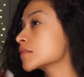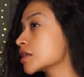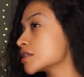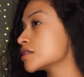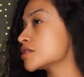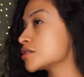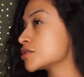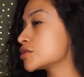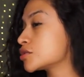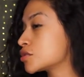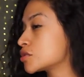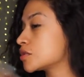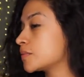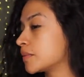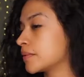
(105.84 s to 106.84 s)
This is just
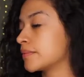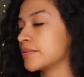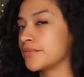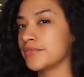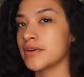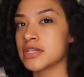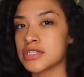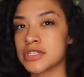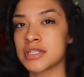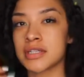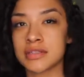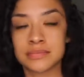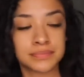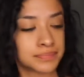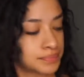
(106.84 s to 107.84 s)
super
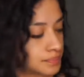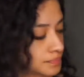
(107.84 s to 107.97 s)
refreshing.